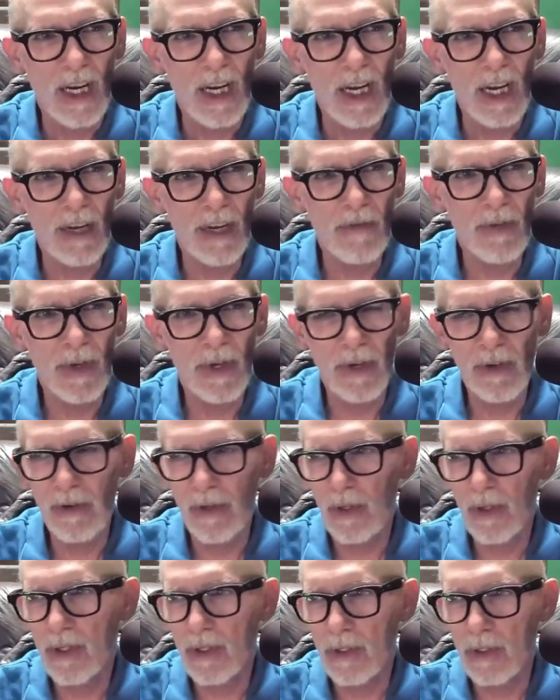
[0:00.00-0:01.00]
If you
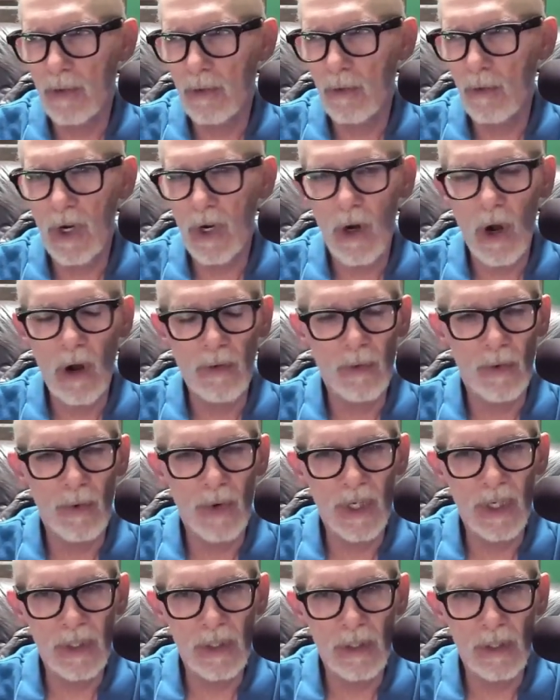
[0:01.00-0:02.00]
look at the runoff
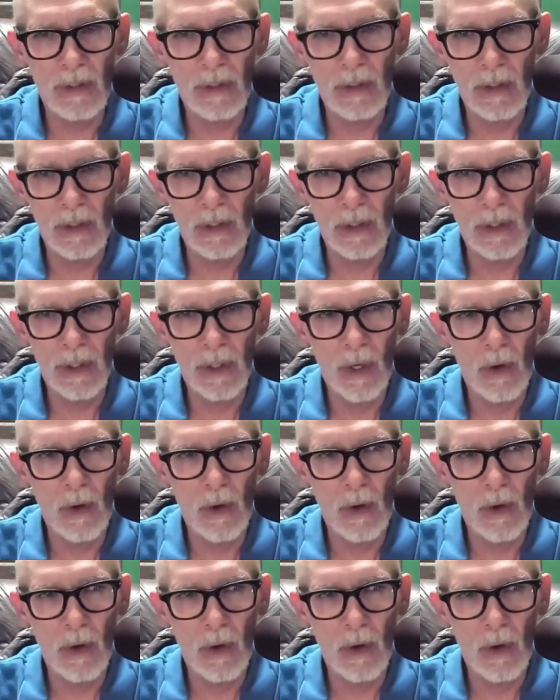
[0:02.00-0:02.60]
race, and